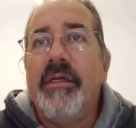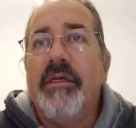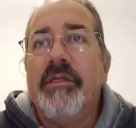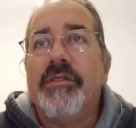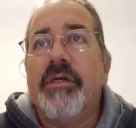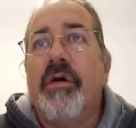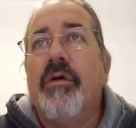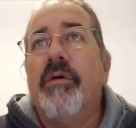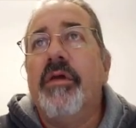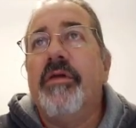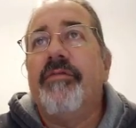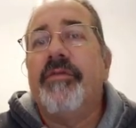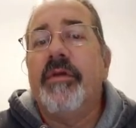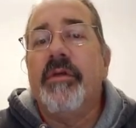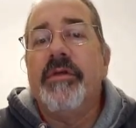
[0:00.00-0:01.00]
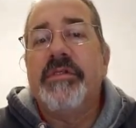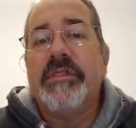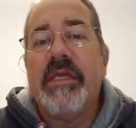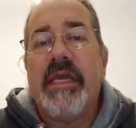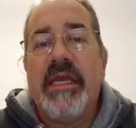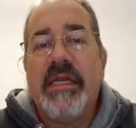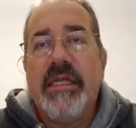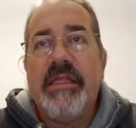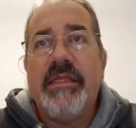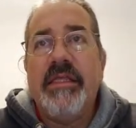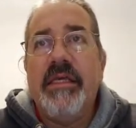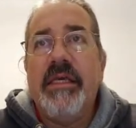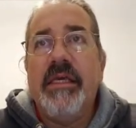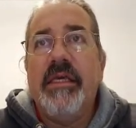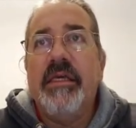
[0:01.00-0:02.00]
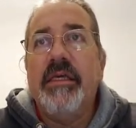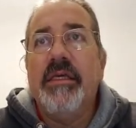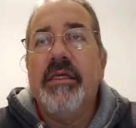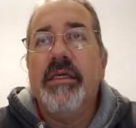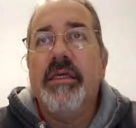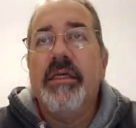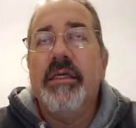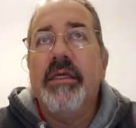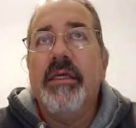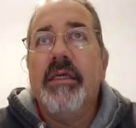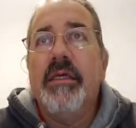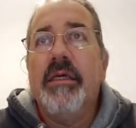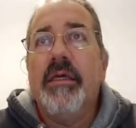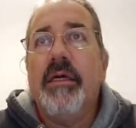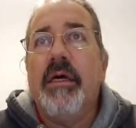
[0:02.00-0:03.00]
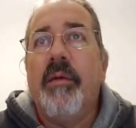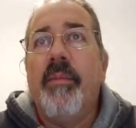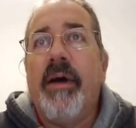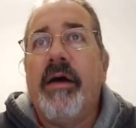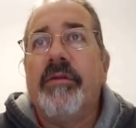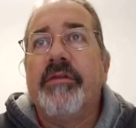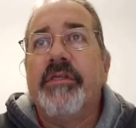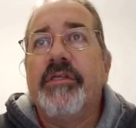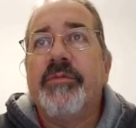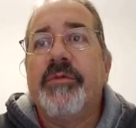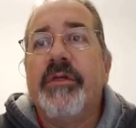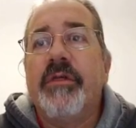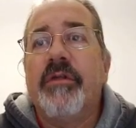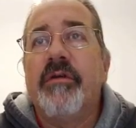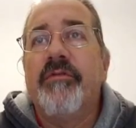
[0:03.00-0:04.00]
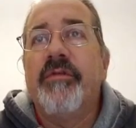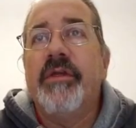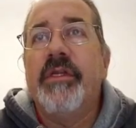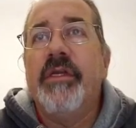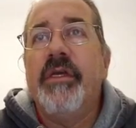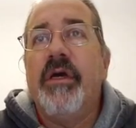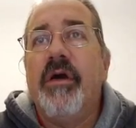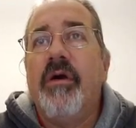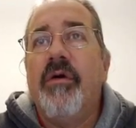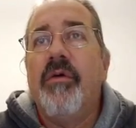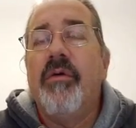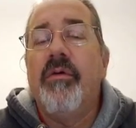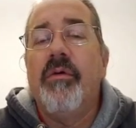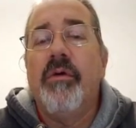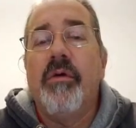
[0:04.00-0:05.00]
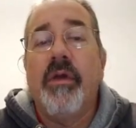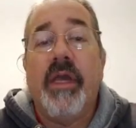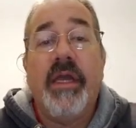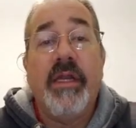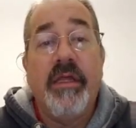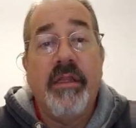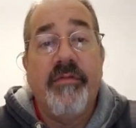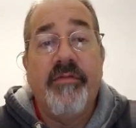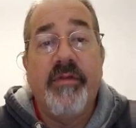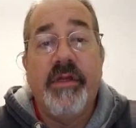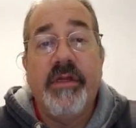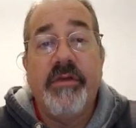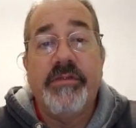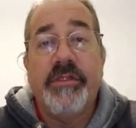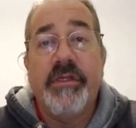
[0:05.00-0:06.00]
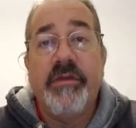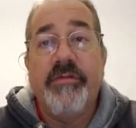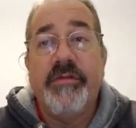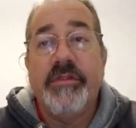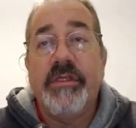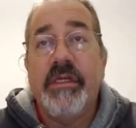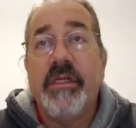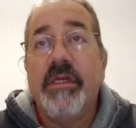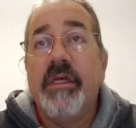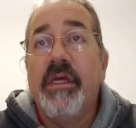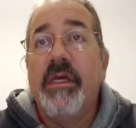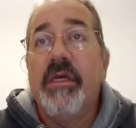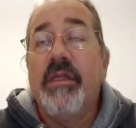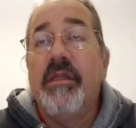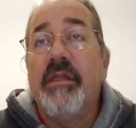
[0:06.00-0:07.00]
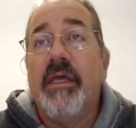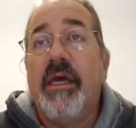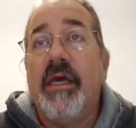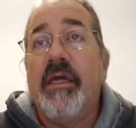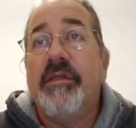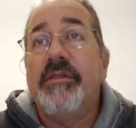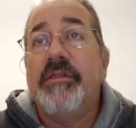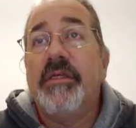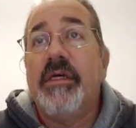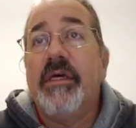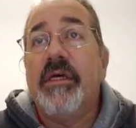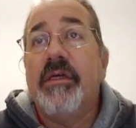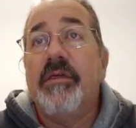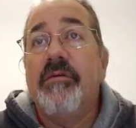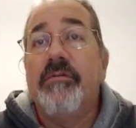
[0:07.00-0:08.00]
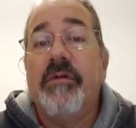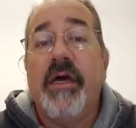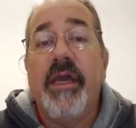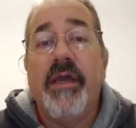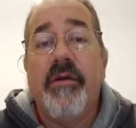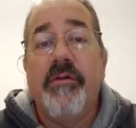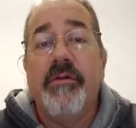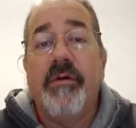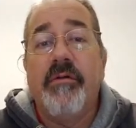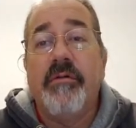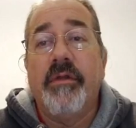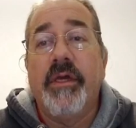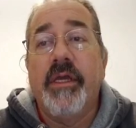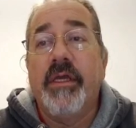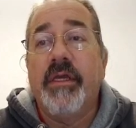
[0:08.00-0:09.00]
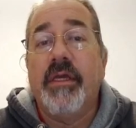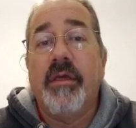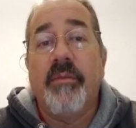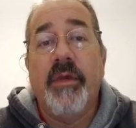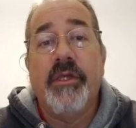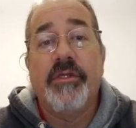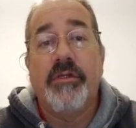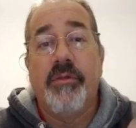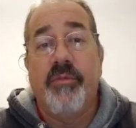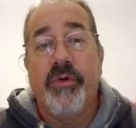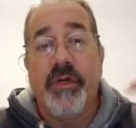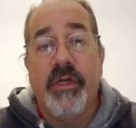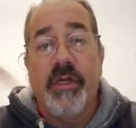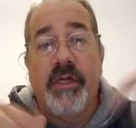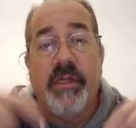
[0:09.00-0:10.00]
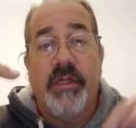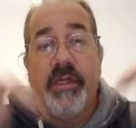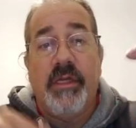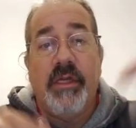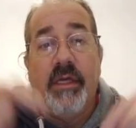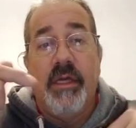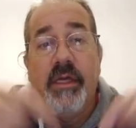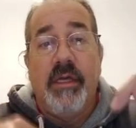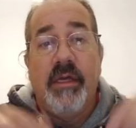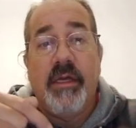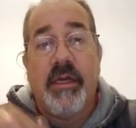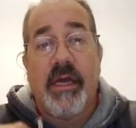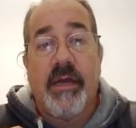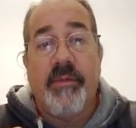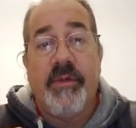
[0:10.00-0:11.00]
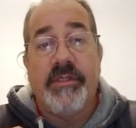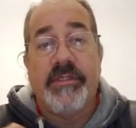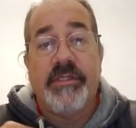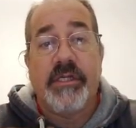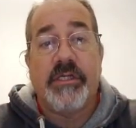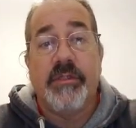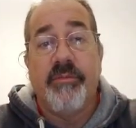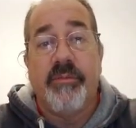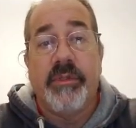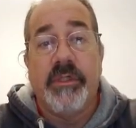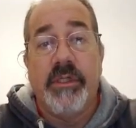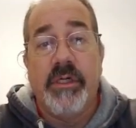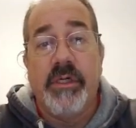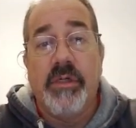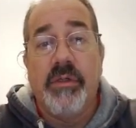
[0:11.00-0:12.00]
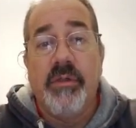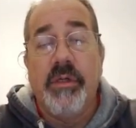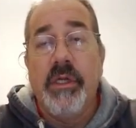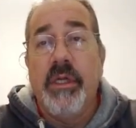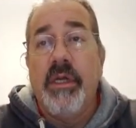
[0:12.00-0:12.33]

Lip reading: So if there's anything about this particular video or any of the videos that you've seen that you like or don't like, make sure you put it in the comment section below.